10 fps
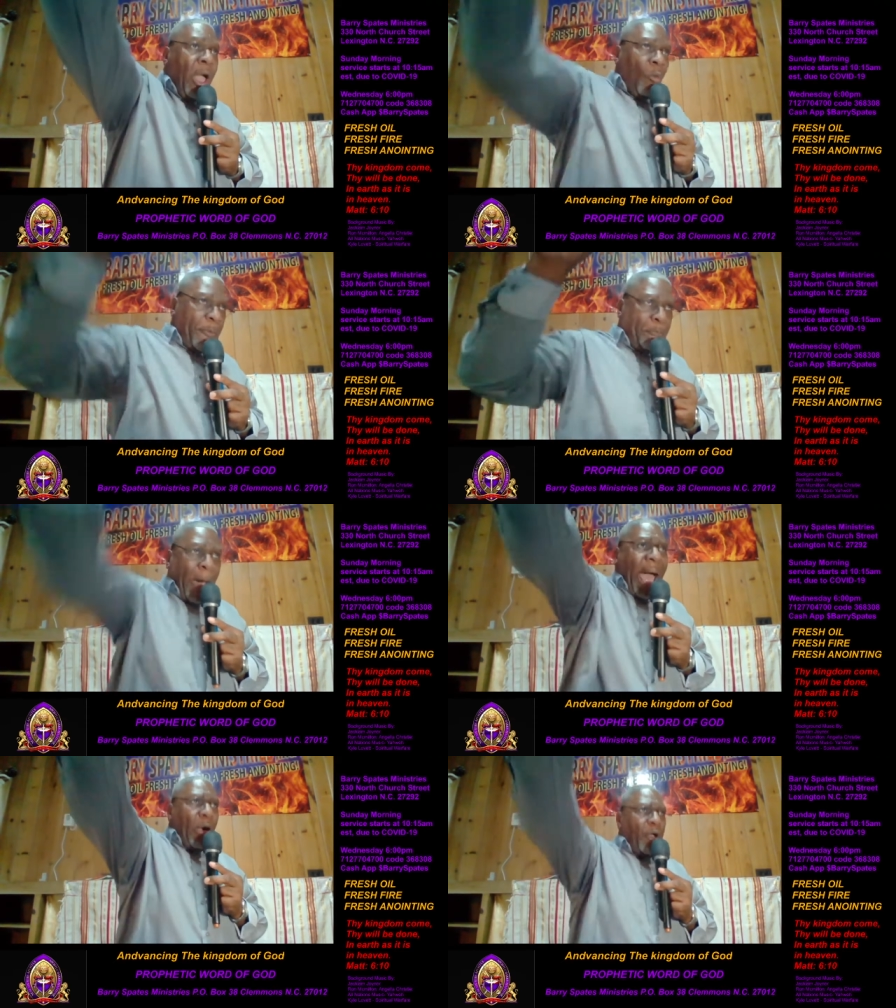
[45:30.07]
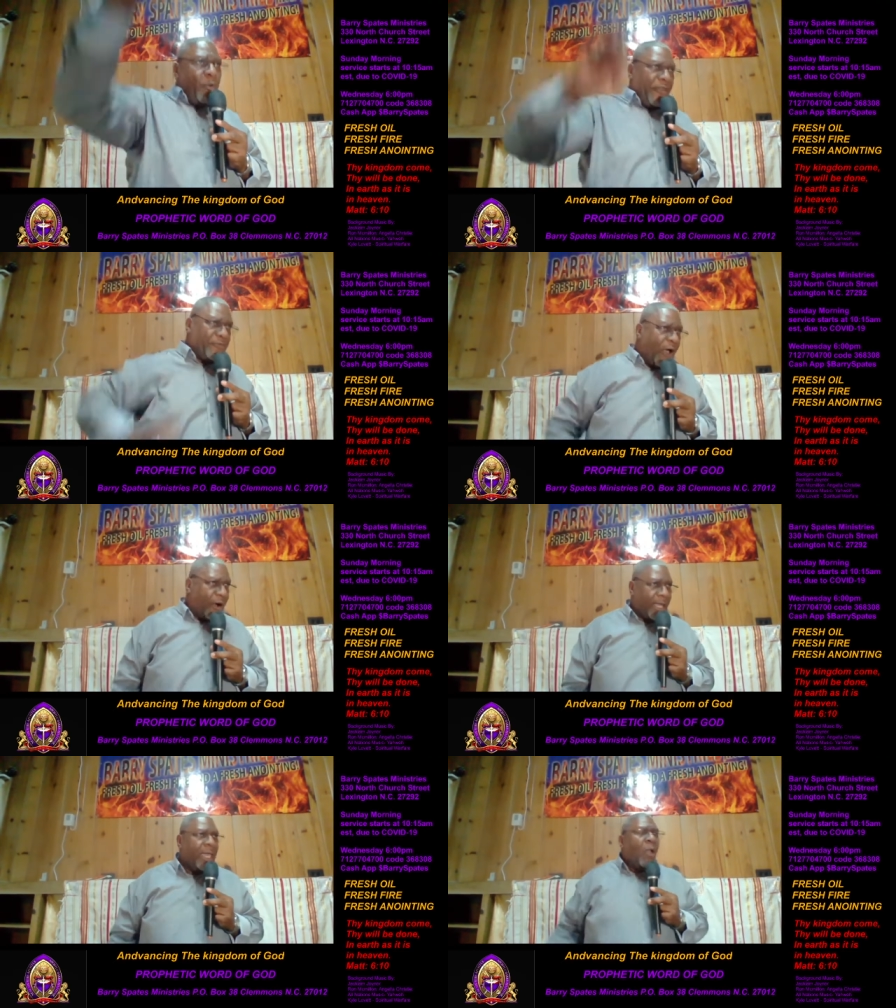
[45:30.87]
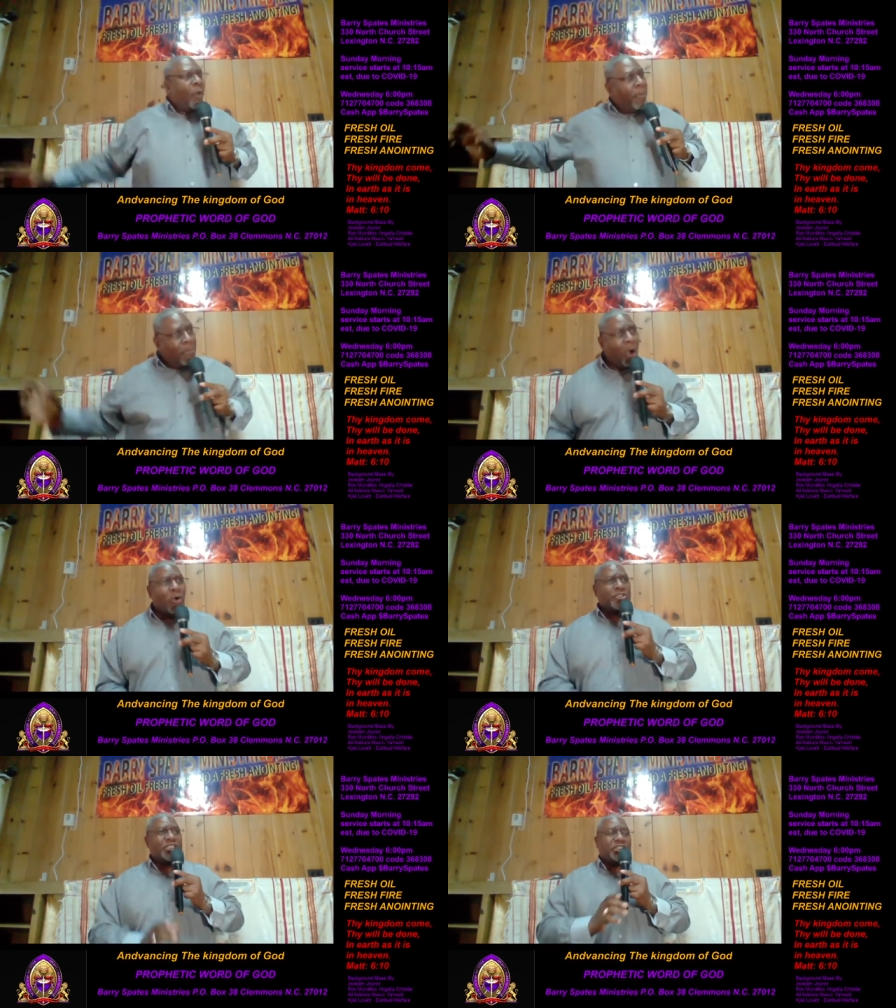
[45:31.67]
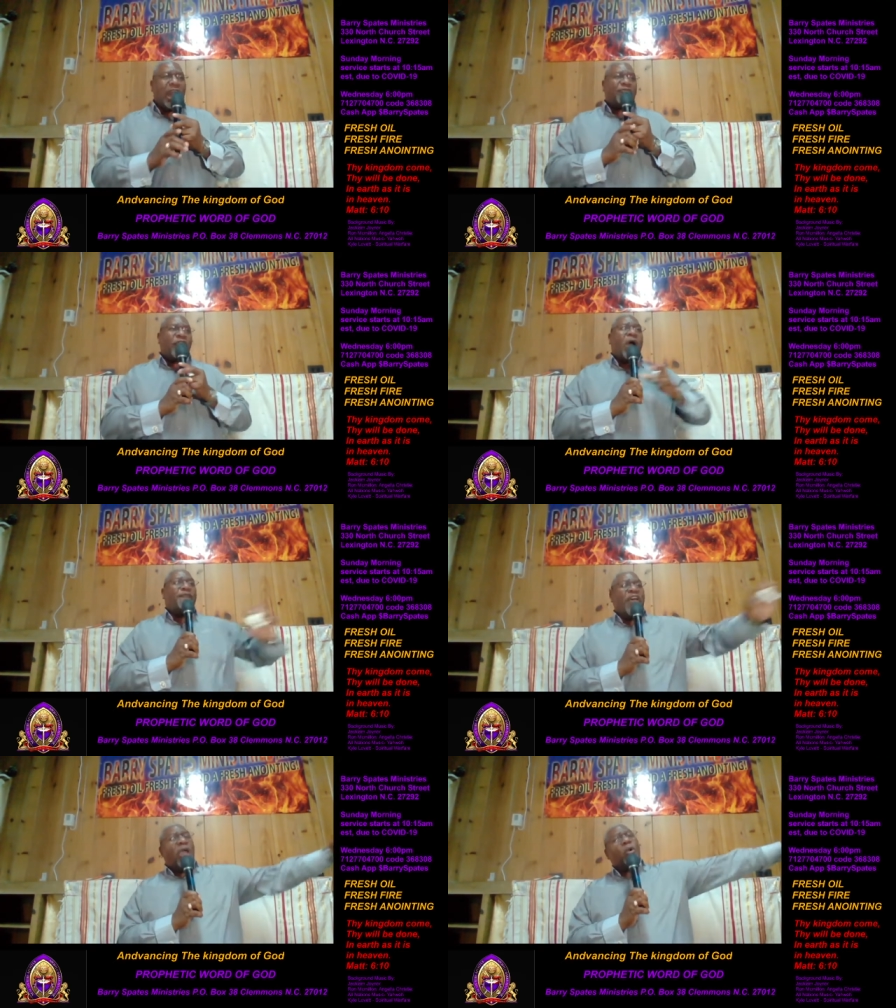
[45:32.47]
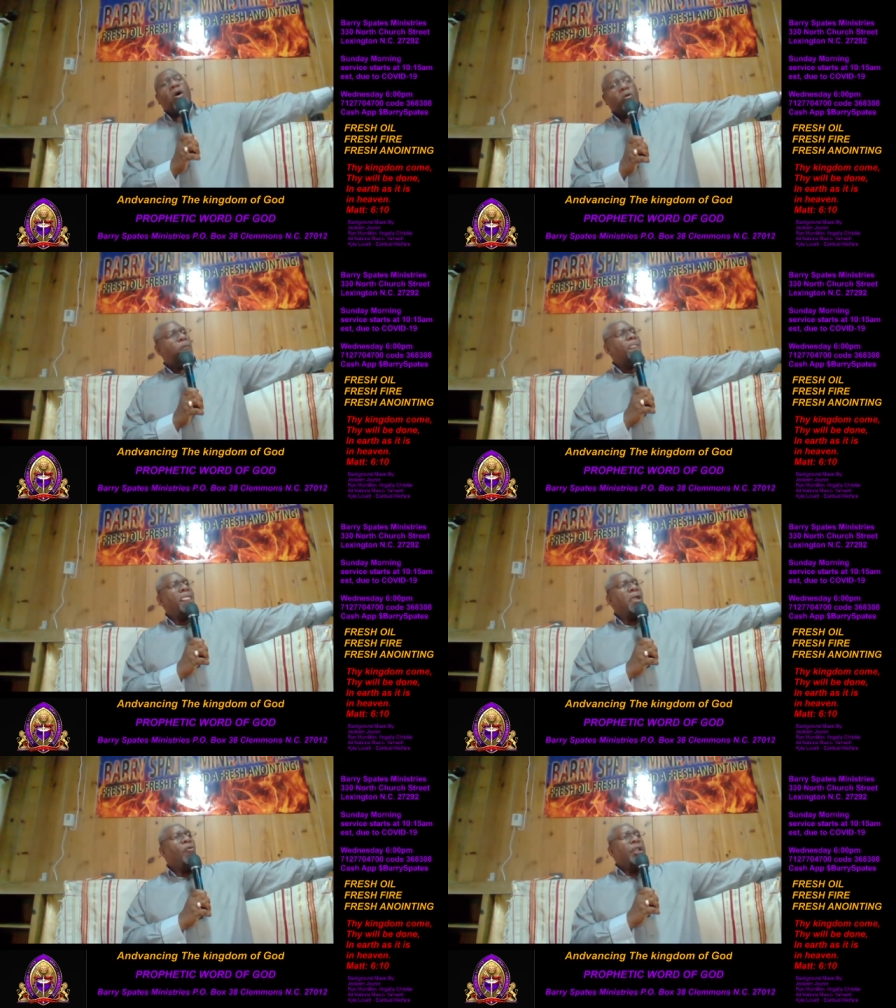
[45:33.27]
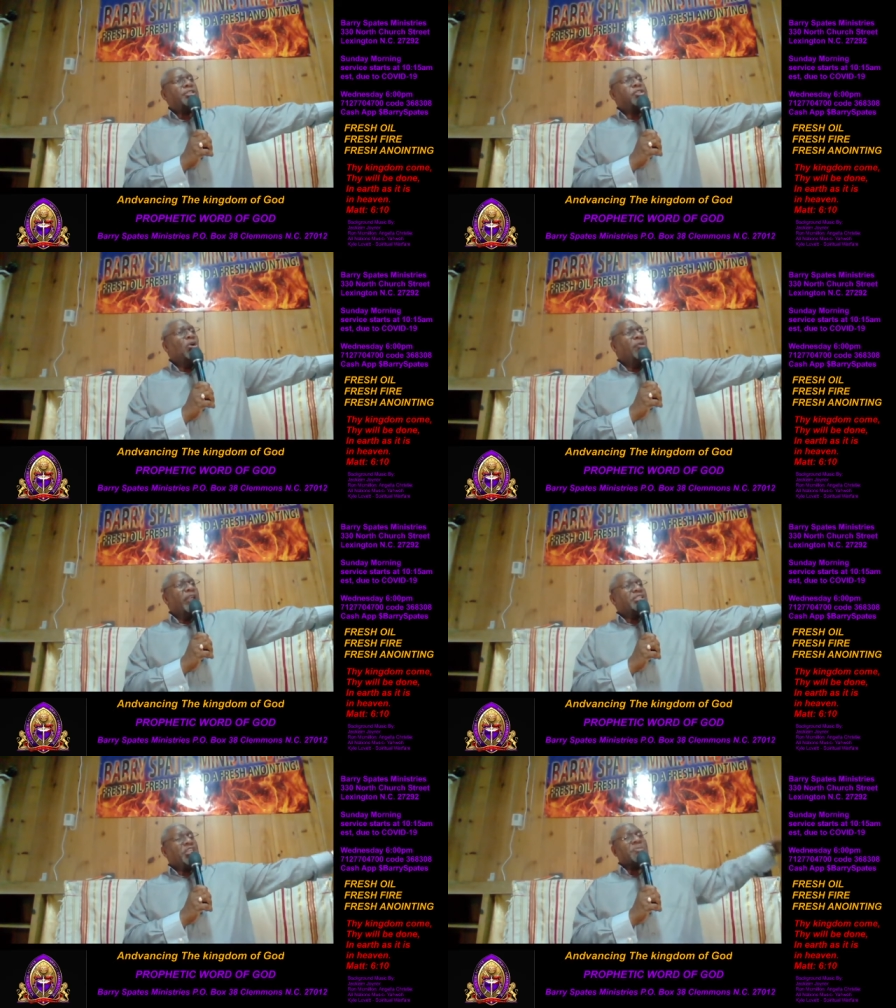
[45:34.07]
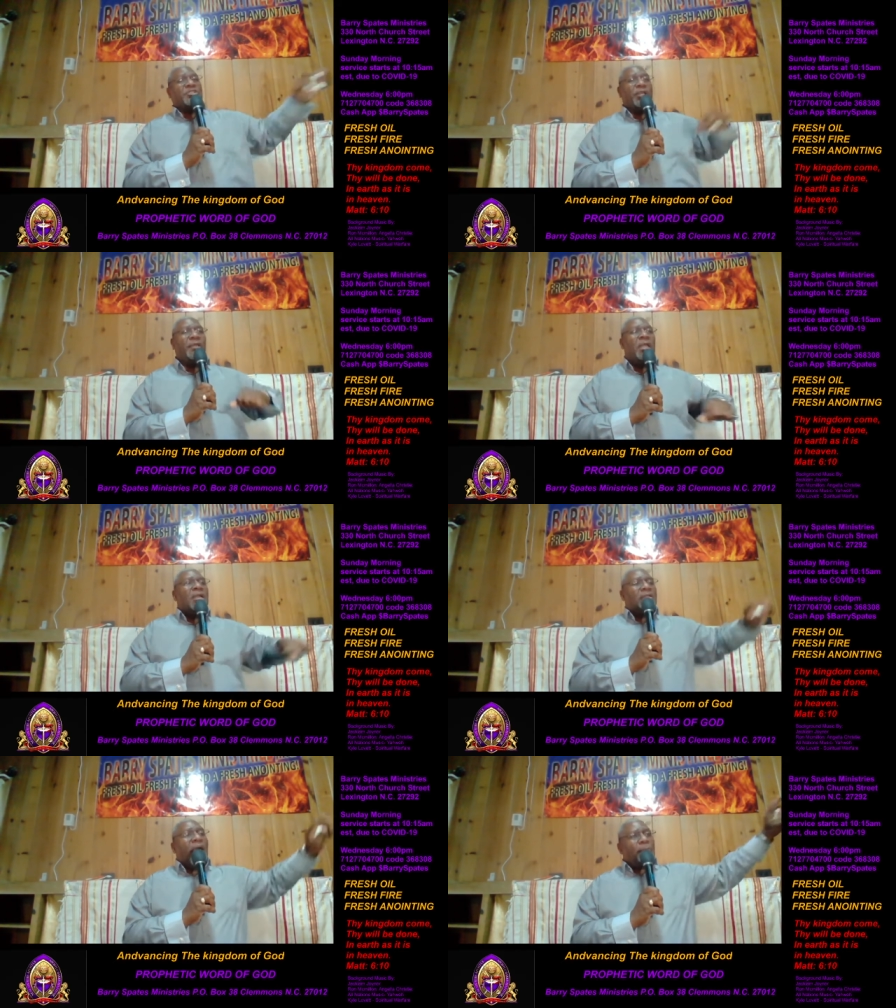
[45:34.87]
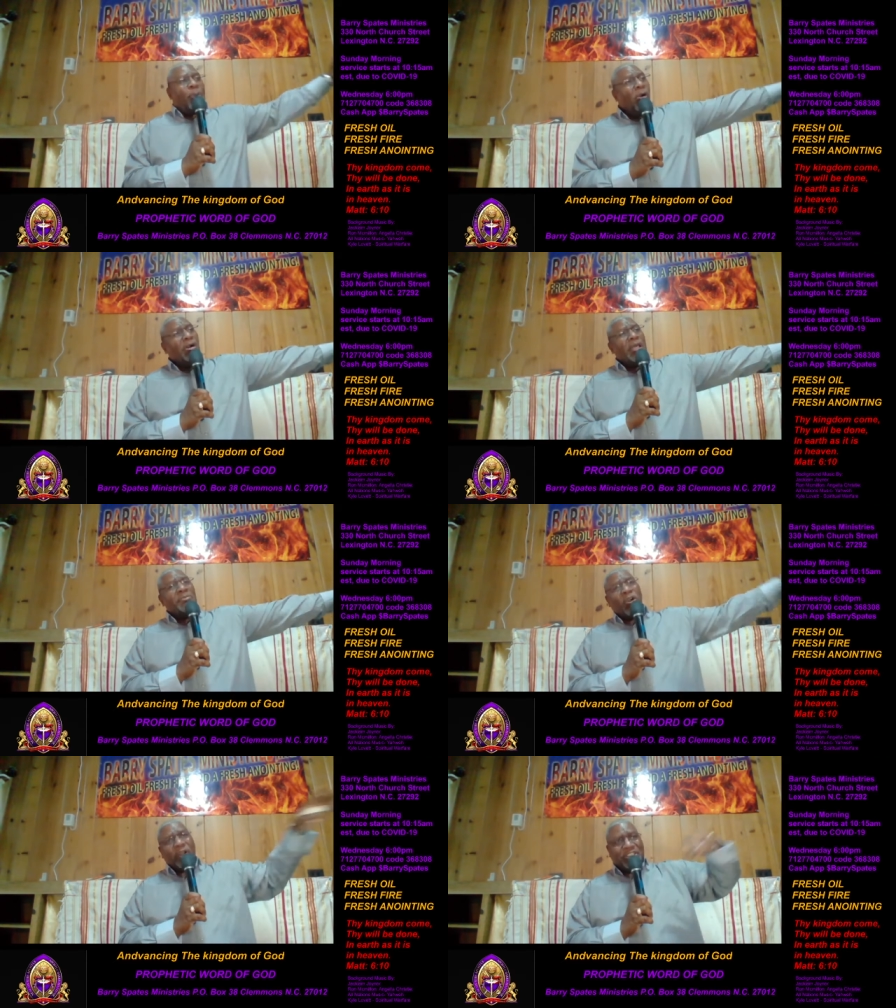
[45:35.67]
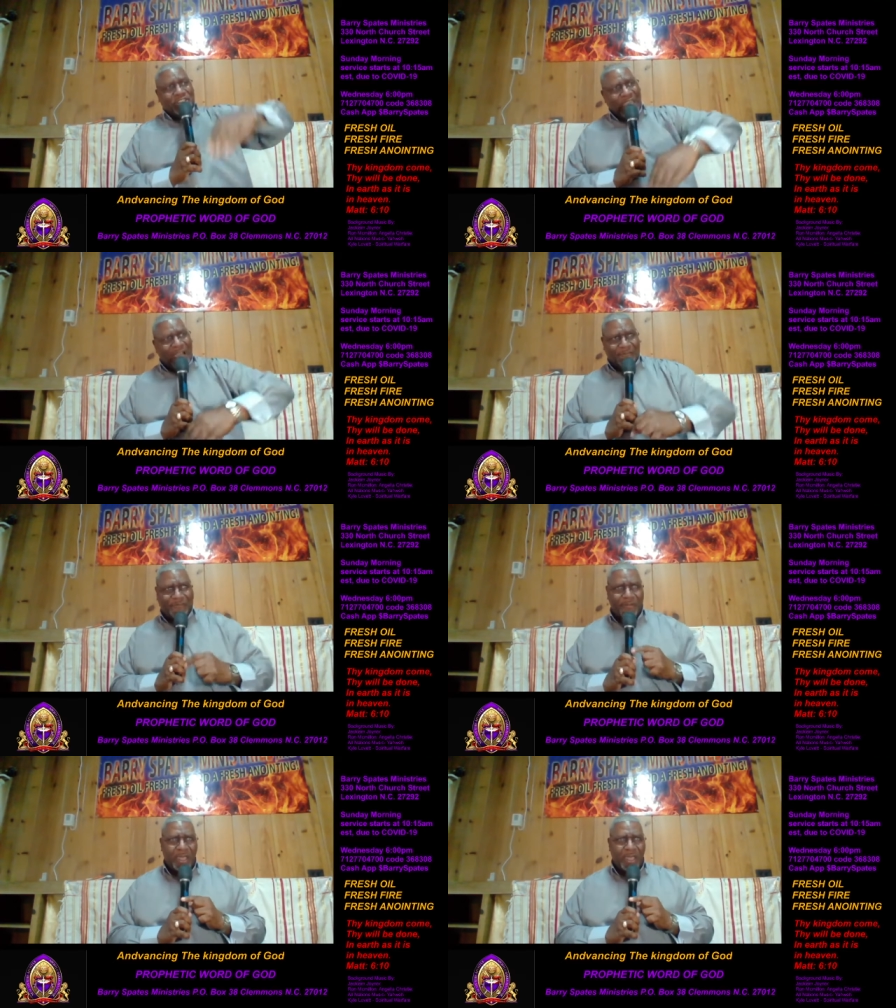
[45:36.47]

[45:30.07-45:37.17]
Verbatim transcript: with power and with authority. When Moses left Pharaoh, when he slew the Egyptian, God pulled him to himself.